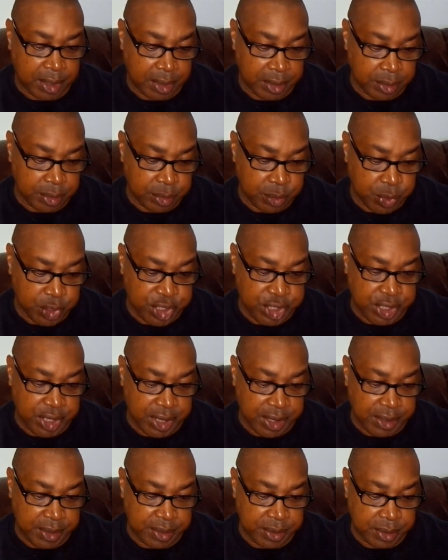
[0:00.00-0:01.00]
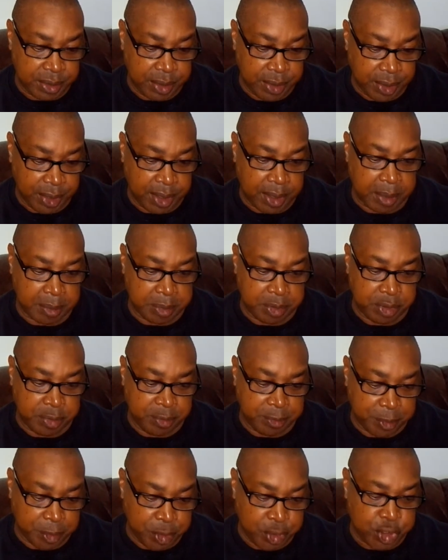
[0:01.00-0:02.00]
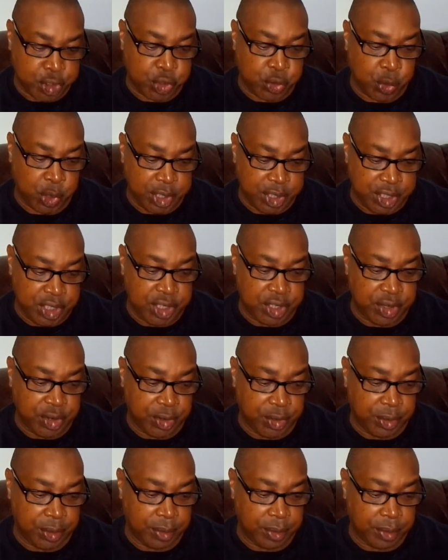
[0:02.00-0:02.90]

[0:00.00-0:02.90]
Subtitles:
28 and verse 29.